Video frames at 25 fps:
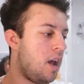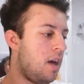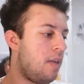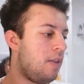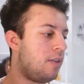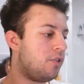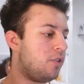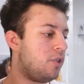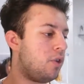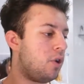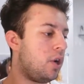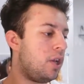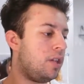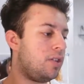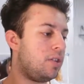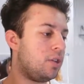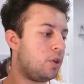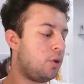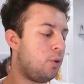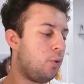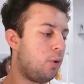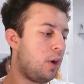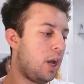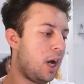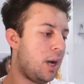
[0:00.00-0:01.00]
There's no need to
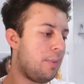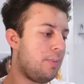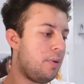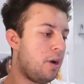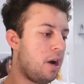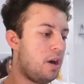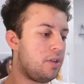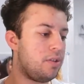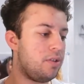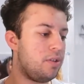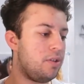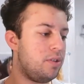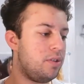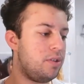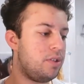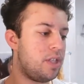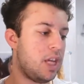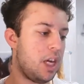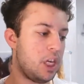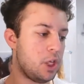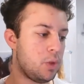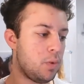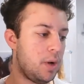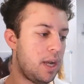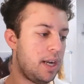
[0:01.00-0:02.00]
call out a person's
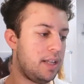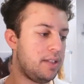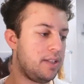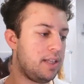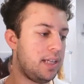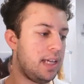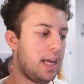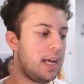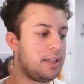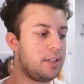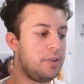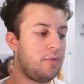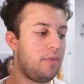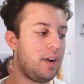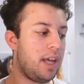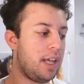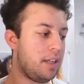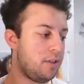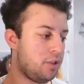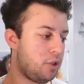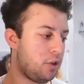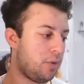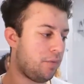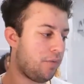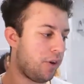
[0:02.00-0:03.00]
sexuality as it
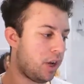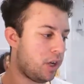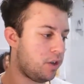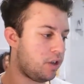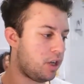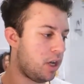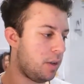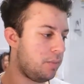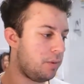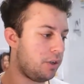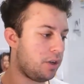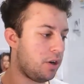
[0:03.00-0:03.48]
relates to your friendship.